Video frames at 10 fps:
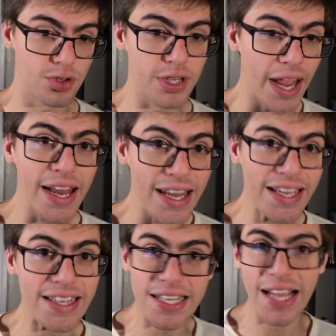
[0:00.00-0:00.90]

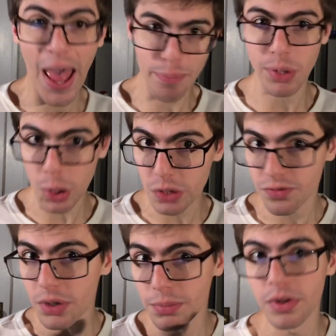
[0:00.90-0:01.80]
gaining the capital
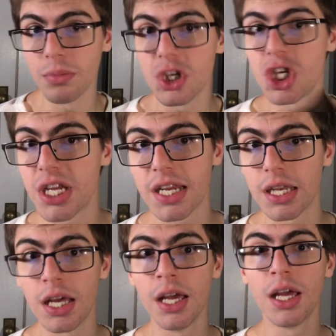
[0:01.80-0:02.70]
from the machine,